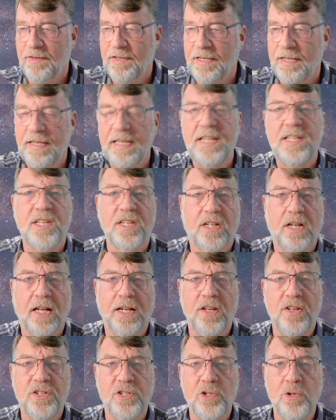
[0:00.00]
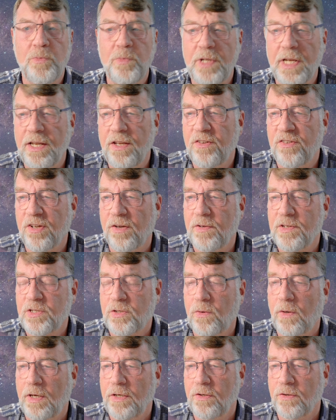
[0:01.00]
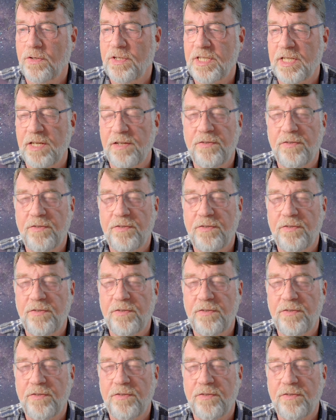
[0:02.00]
this is kind of zoomed in, so it's quite noisy.